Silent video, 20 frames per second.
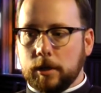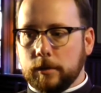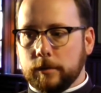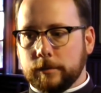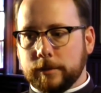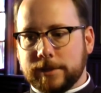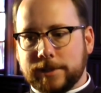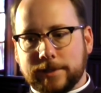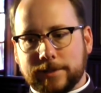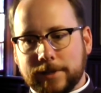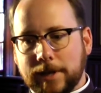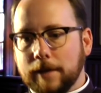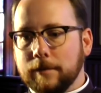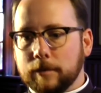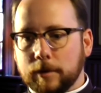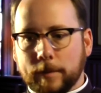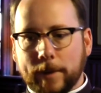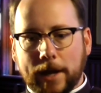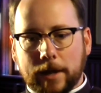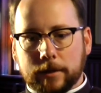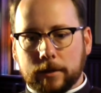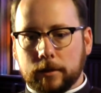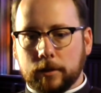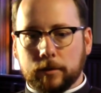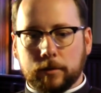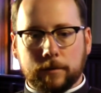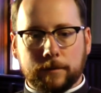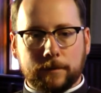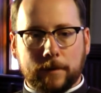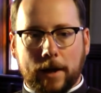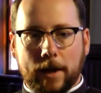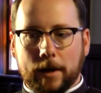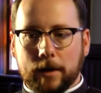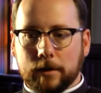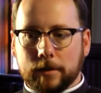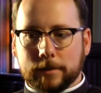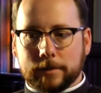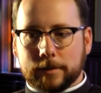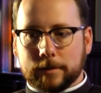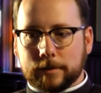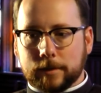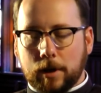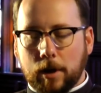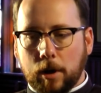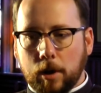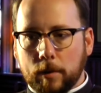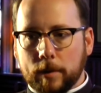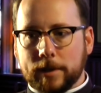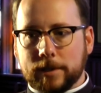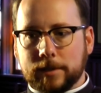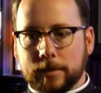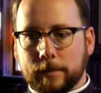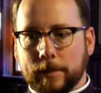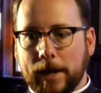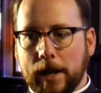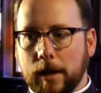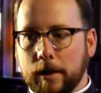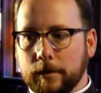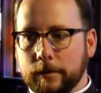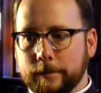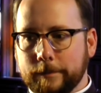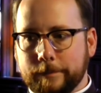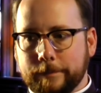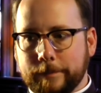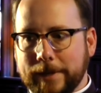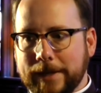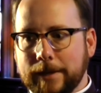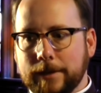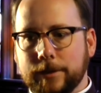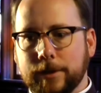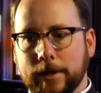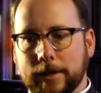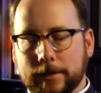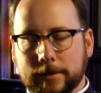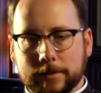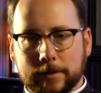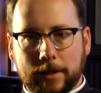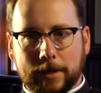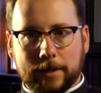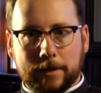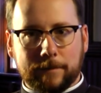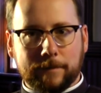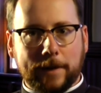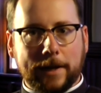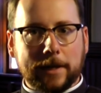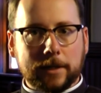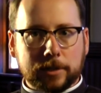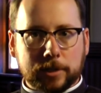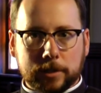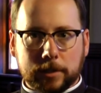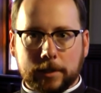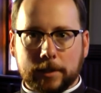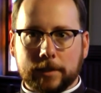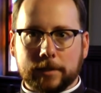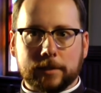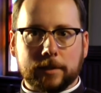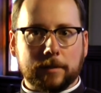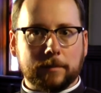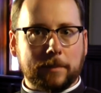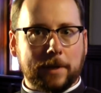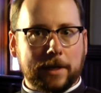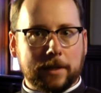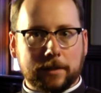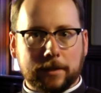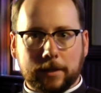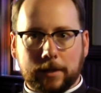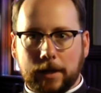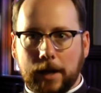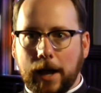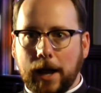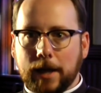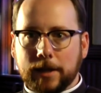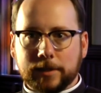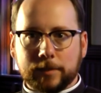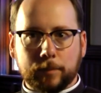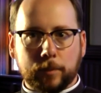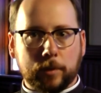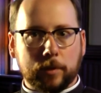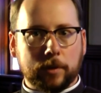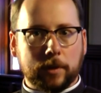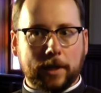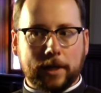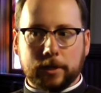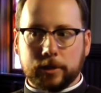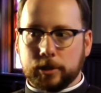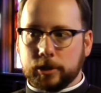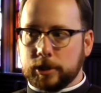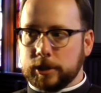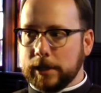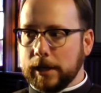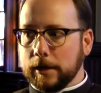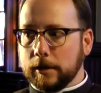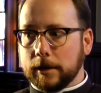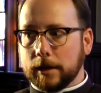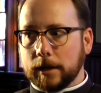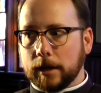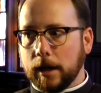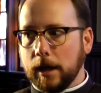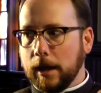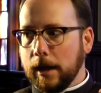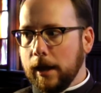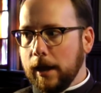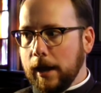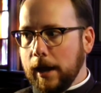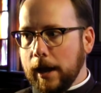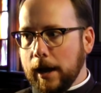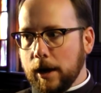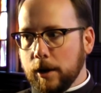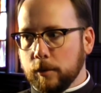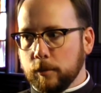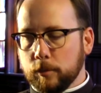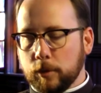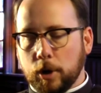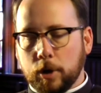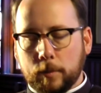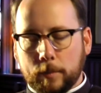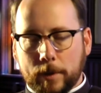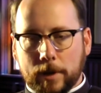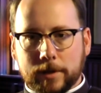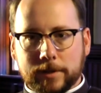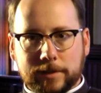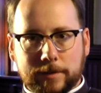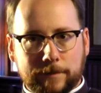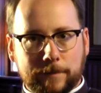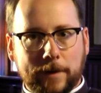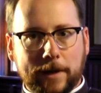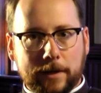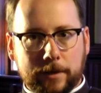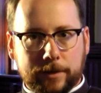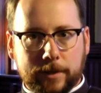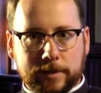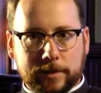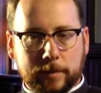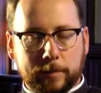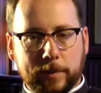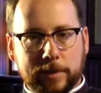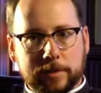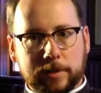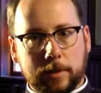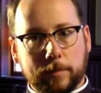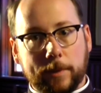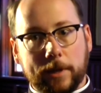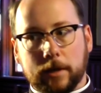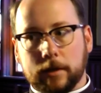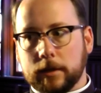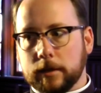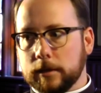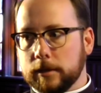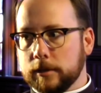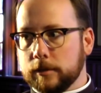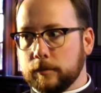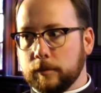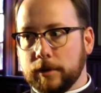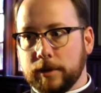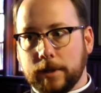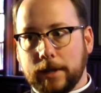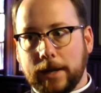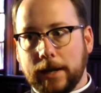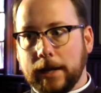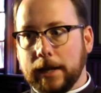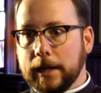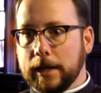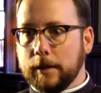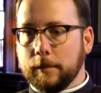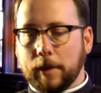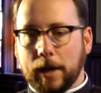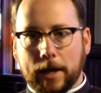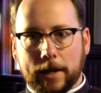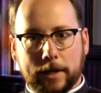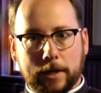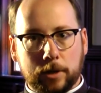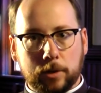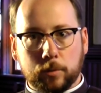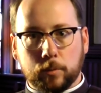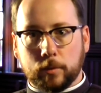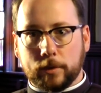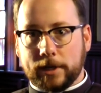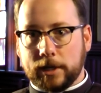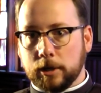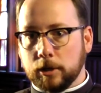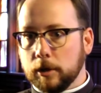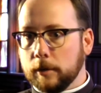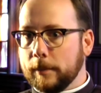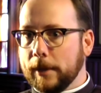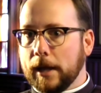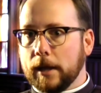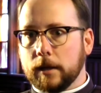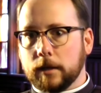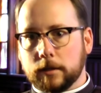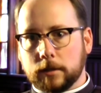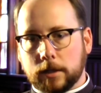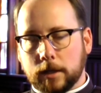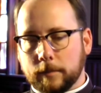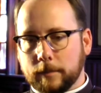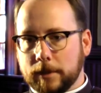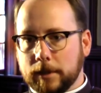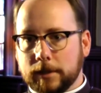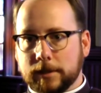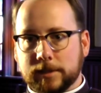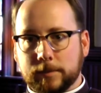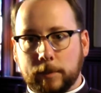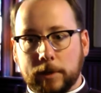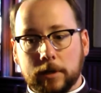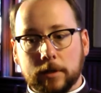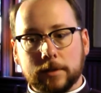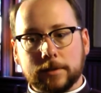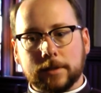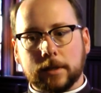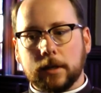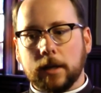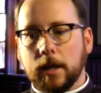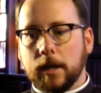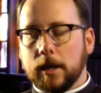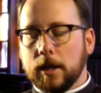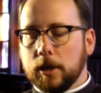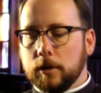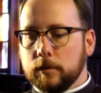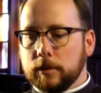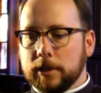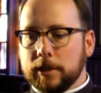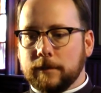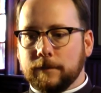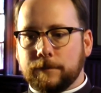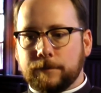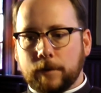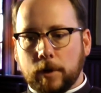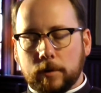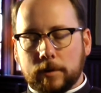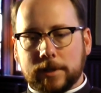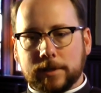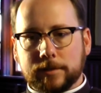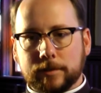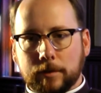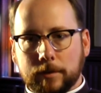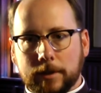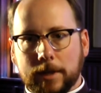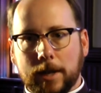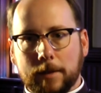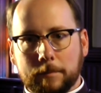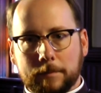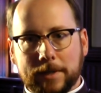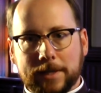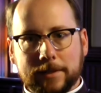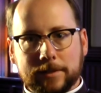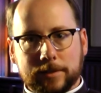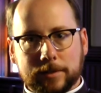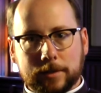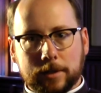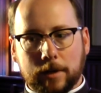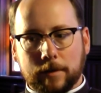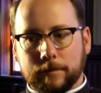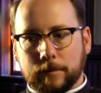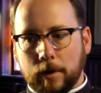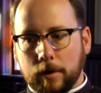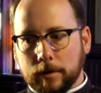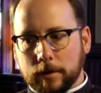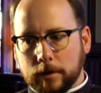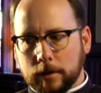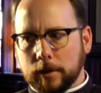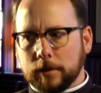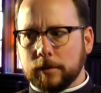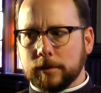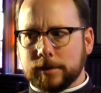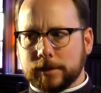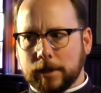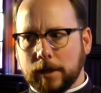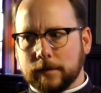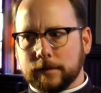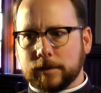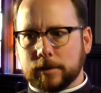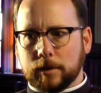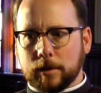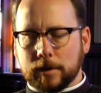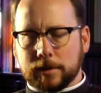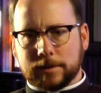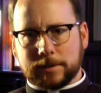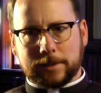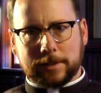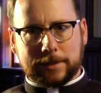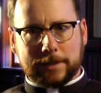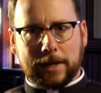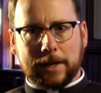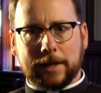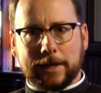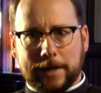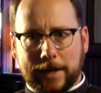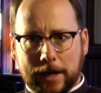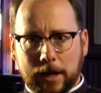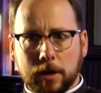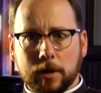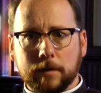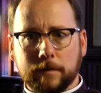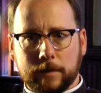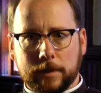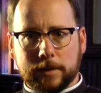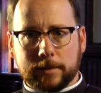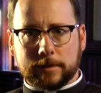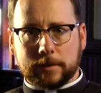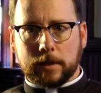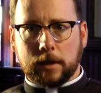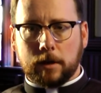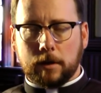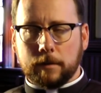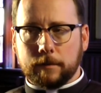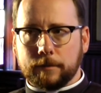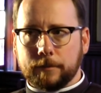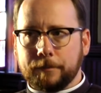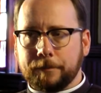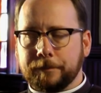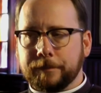which is never about the little fires, it's always about big things like evangelism and the gospel and sharing our robust faith as Episcopalians with anybody who will hear about it and come and experience it. When you can focus on that big stuff, all the little stuff starts to take care of itself.